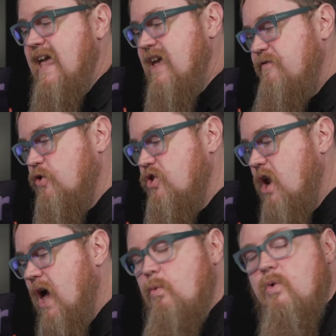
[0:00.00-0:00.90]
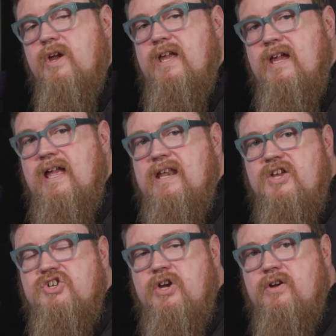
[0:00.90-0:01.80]
If you're not working in
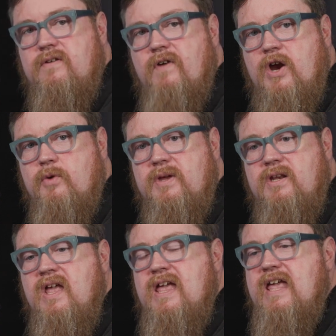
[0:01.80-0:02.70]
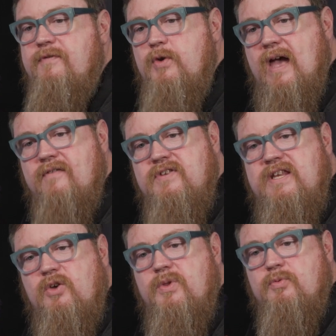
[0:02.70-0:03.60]
a shared environment, if you have to
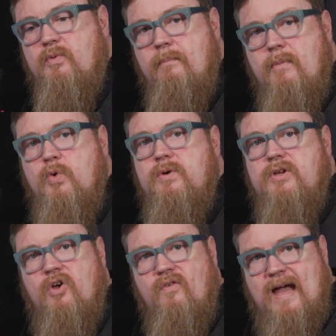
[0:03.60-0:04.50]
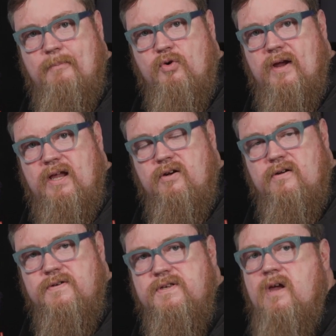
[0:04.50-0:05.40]
deal with remote
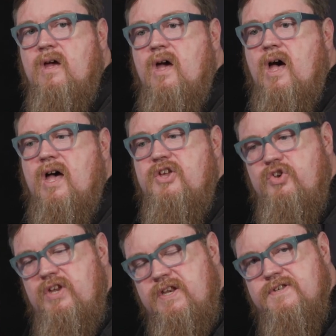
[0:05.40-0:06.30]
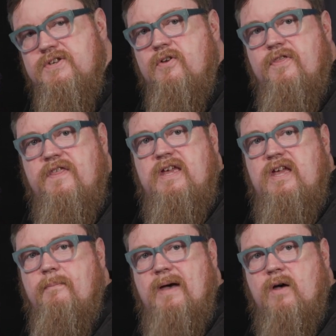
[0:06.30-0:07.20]
collaborators, you need to start
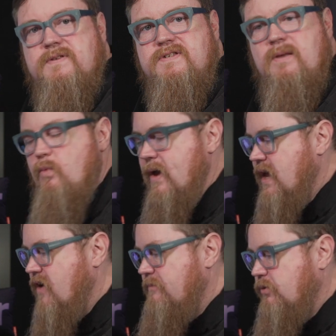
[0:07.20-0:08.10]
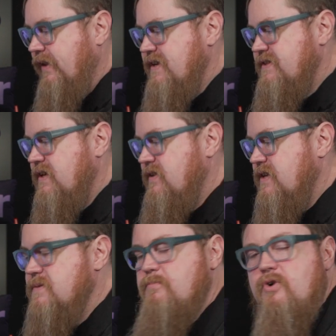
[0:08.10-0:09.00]
thinking about some way of placing
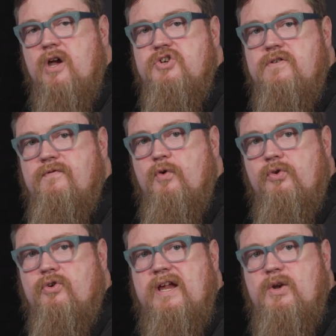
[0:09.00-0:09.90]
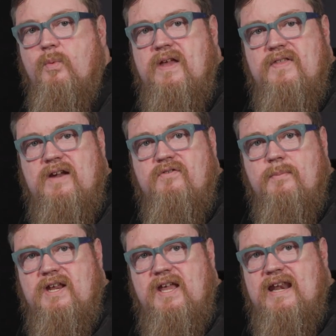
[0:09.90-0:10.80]
this production folder in a way that
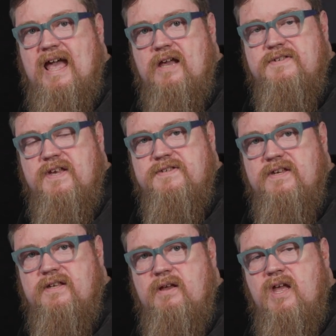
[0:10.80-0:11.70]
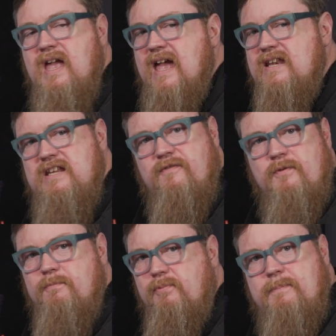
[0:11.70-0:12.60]
everybody can access it. And
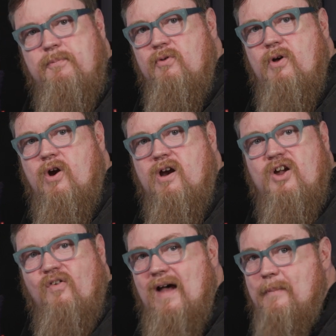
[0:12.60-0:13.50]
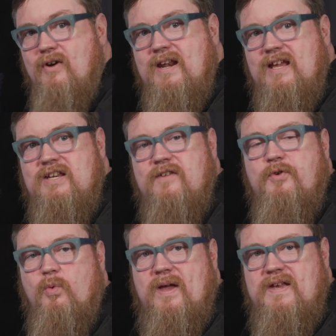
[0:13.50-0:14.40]
different people are collaborating in
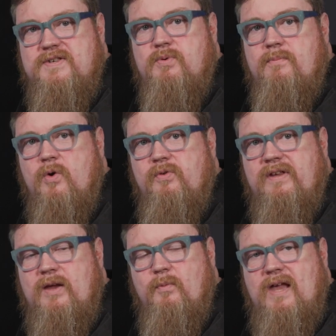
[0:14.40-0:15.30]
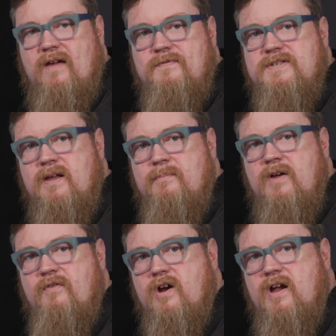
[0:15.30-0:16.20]
different ways remotely. We have some
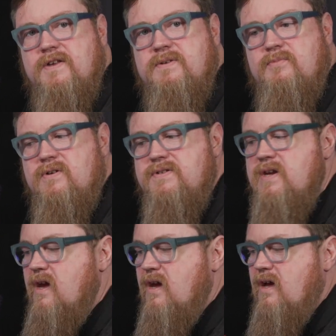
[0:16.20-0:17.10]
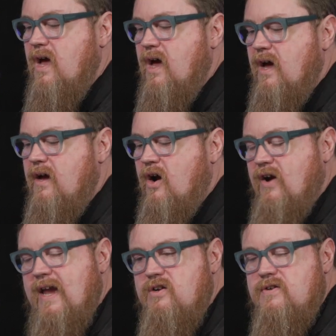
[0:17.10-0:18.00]
of our customers,
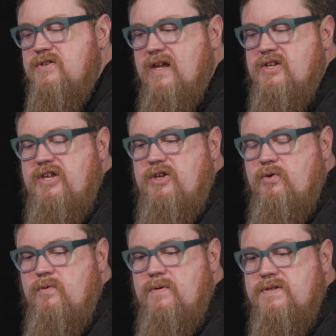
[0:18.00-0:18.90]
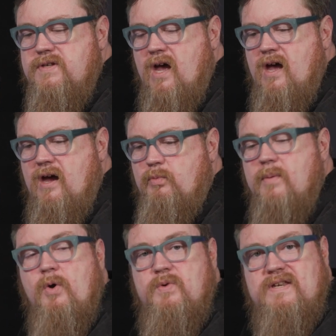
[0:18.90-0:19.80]
our editors like to use
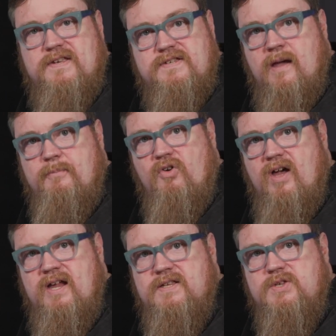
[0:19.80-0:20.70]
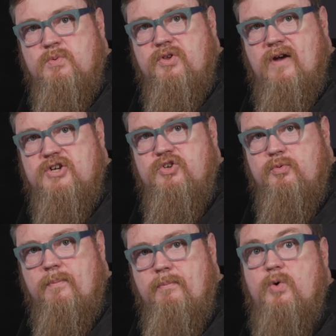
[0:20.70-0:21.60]
remote desktop clients where they're actually
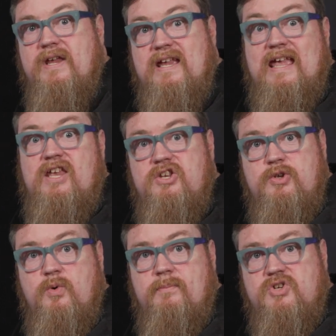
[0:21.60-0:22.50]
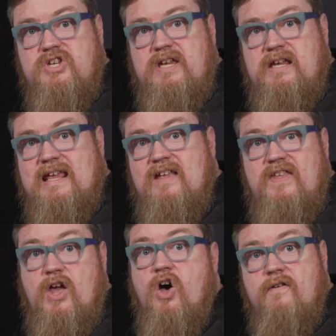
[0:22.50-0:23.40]
remoting into a machine in
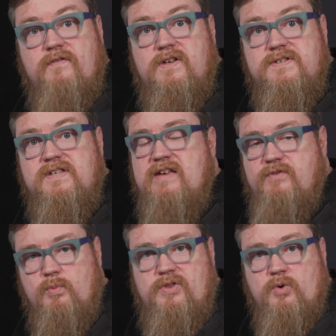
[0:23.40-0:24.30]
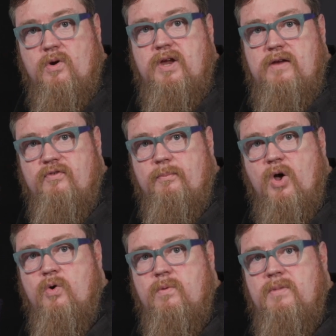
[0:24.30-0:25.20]
the office, even when they're working from
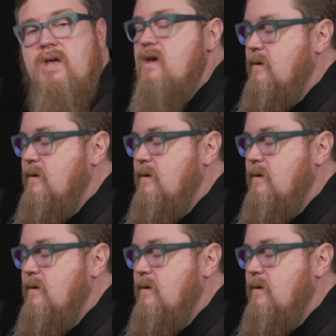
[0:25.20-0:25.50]
home,